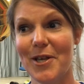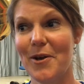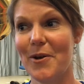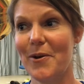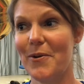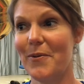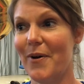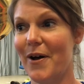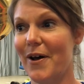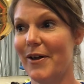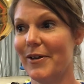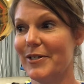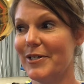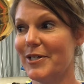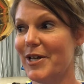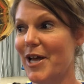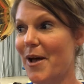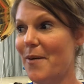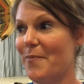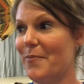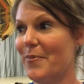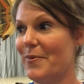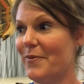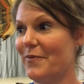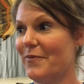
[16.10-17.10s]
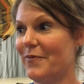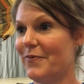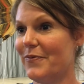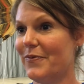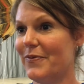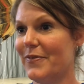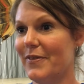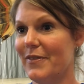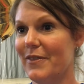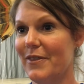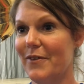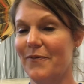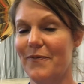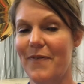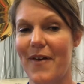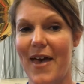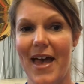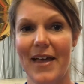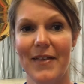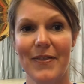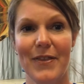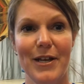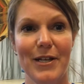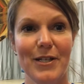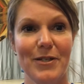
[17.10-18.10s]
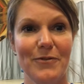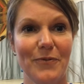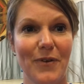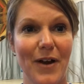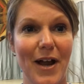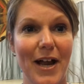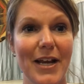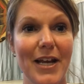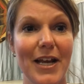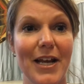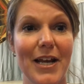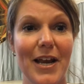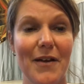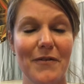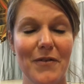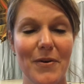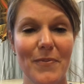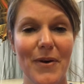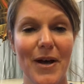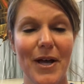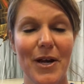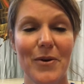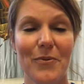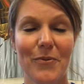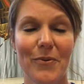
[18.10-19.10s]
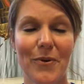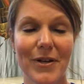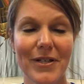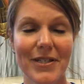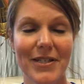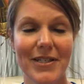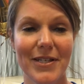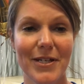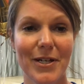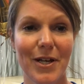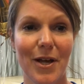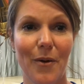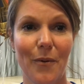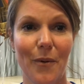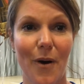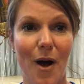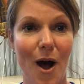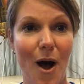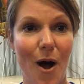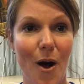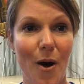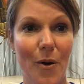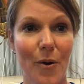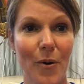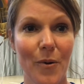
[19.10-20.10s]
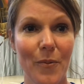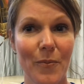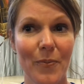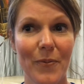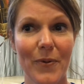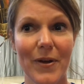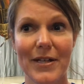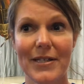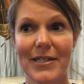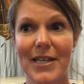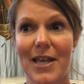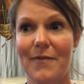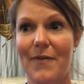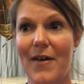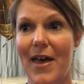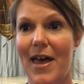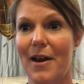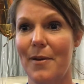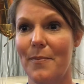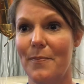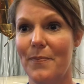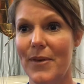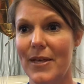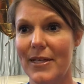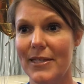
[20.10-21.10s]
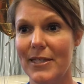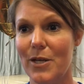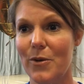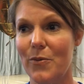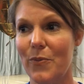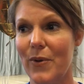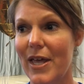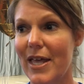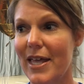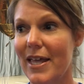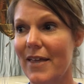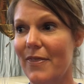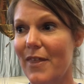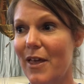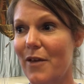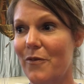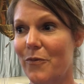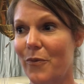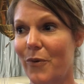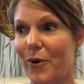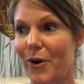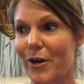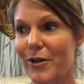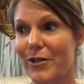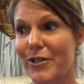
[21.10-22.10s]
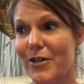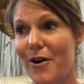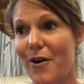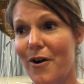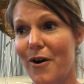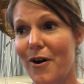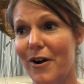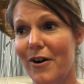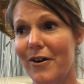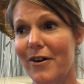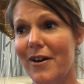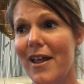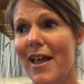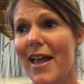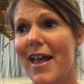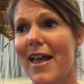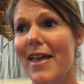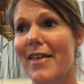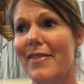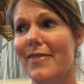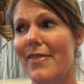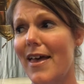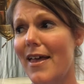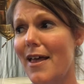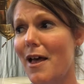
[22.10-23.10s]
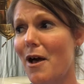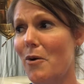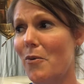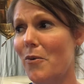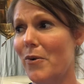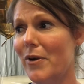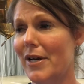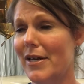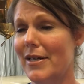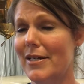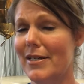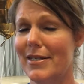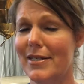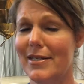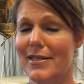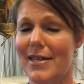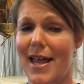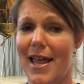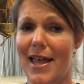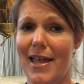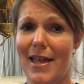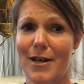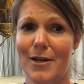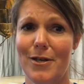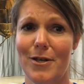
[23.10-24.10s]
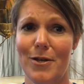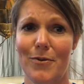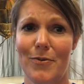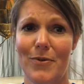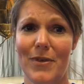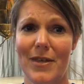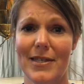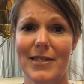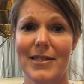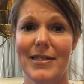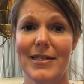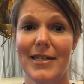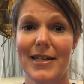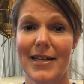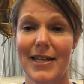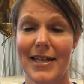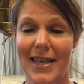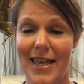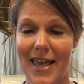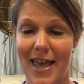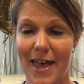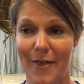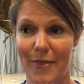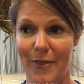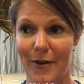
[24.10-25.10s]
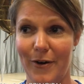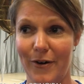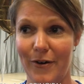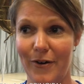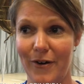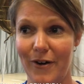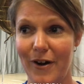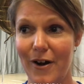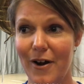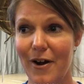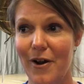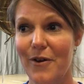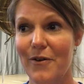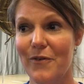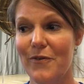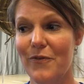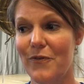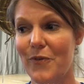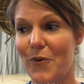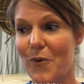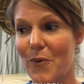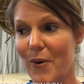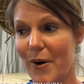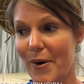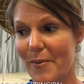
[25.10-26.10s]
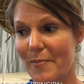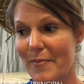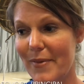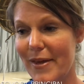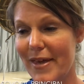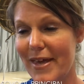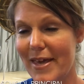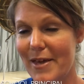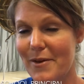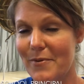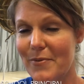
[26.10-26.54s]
on top of the fact that it's Friday and everybody wants to go home because they've had a busy week and they've worked hard, they all wanted to stay and do this together for me,